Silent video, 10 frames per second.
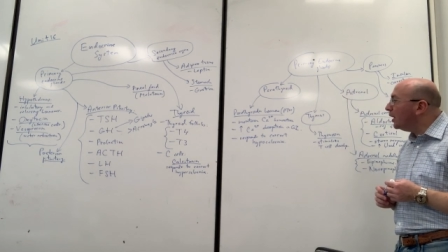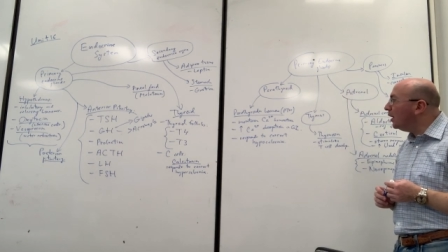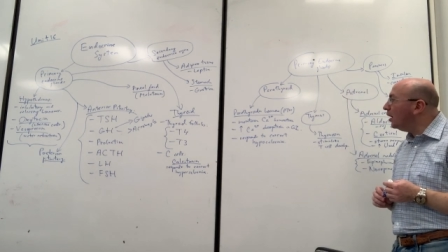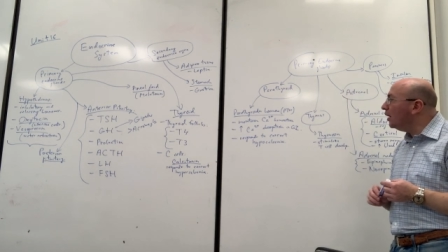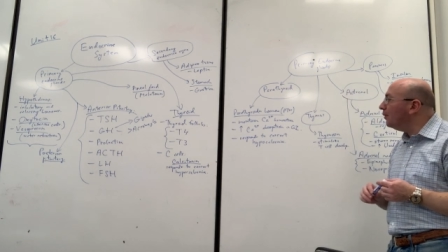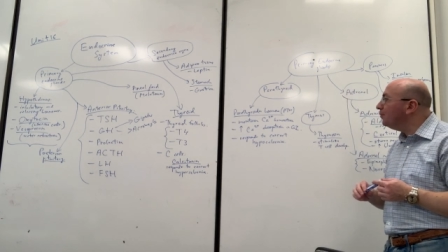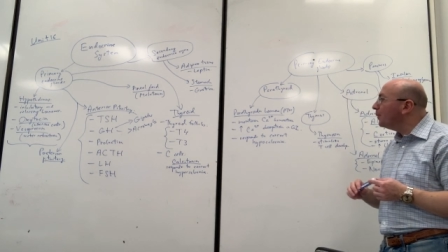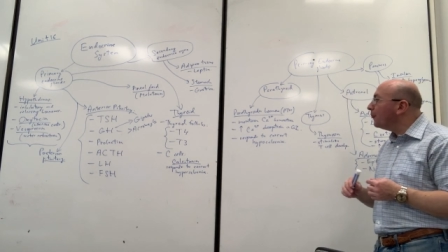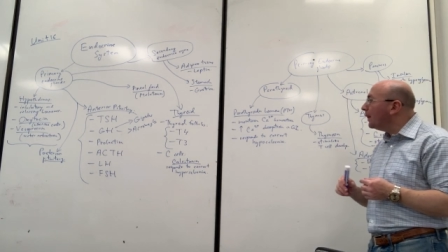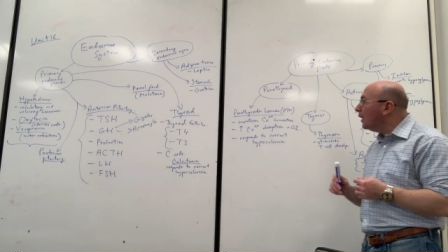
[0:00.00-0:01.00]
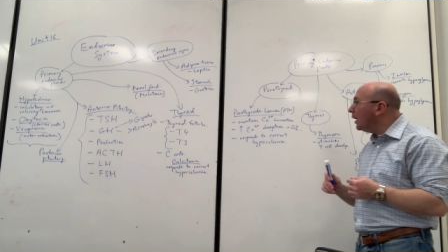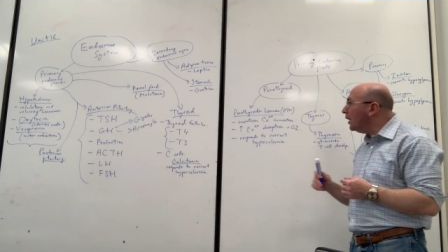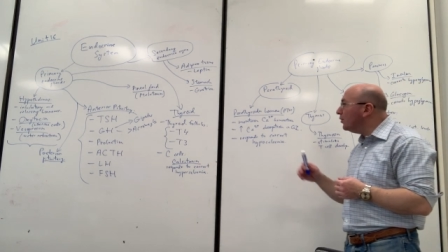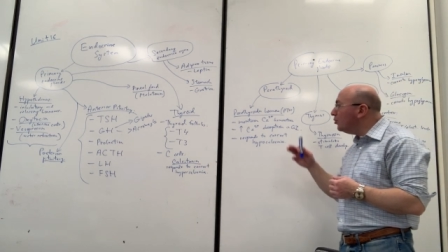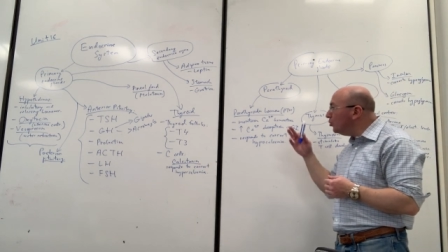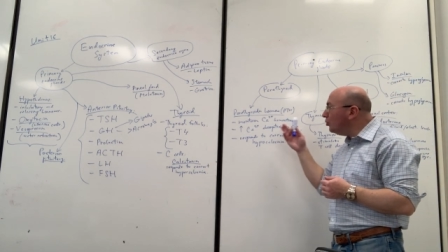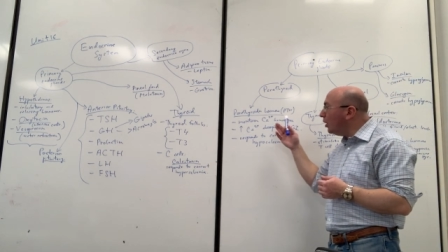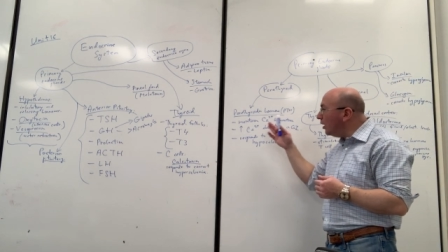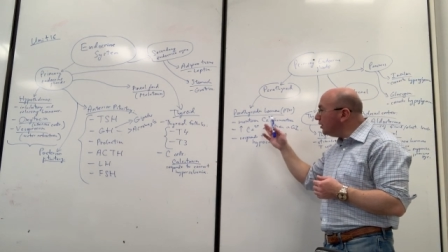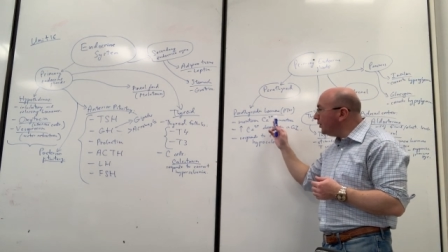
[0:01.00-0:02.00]
uh, and
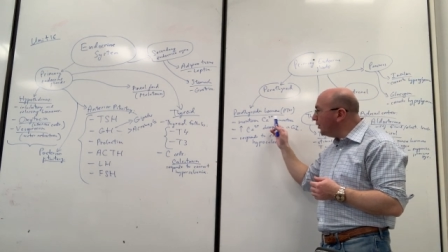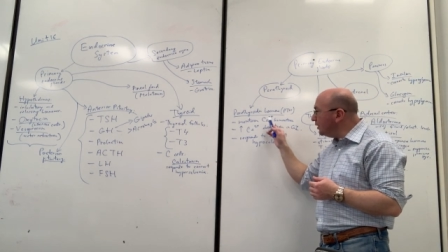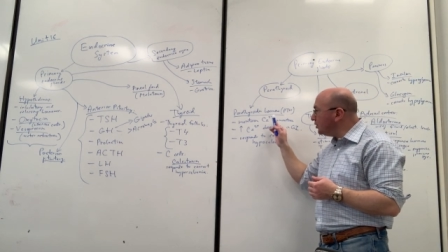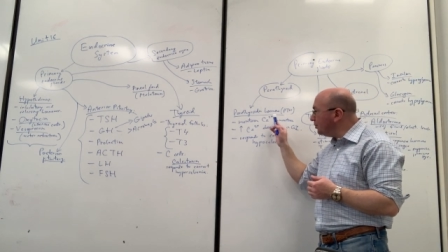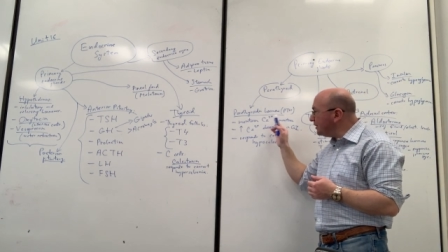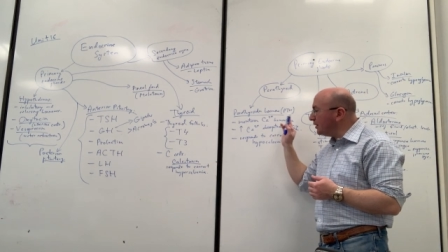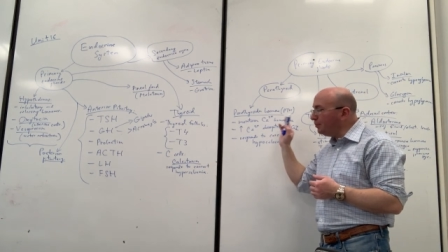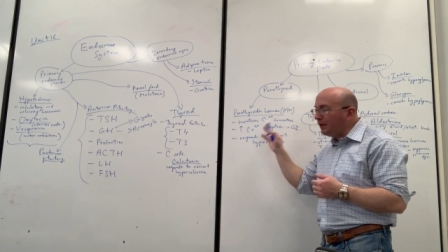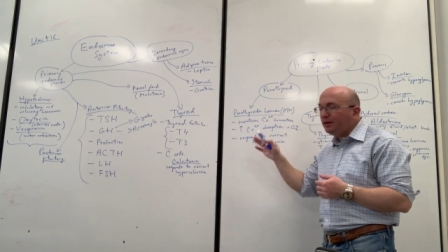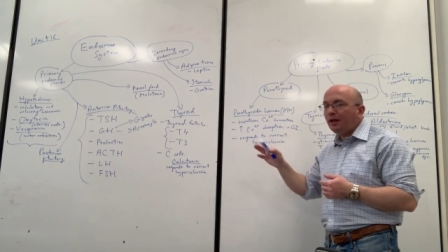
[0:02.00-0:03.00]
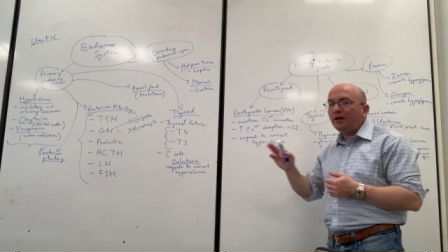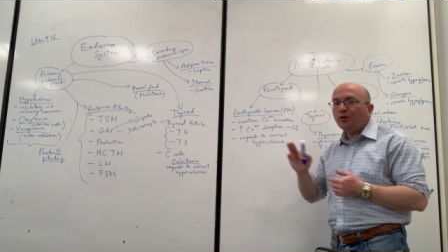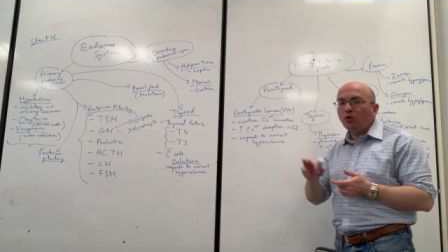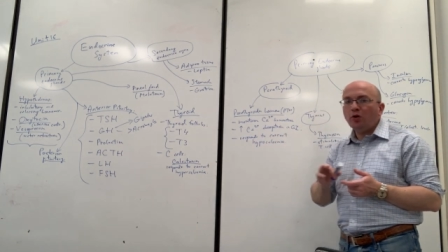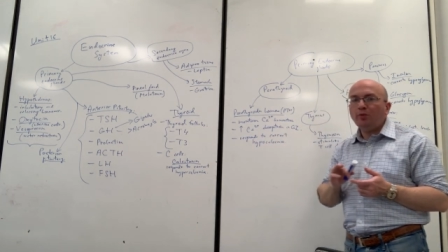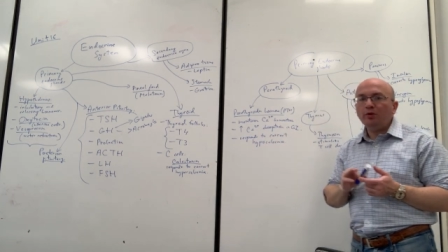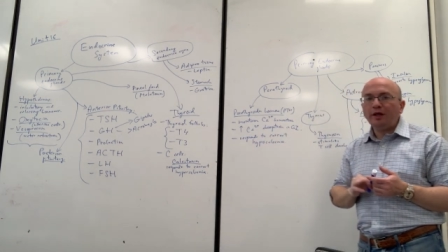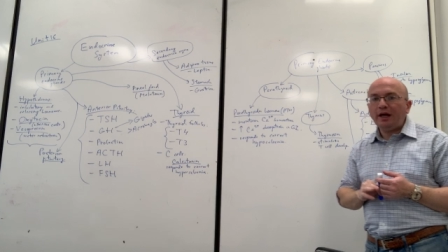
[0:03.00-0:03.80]
do other things to basically maintain normal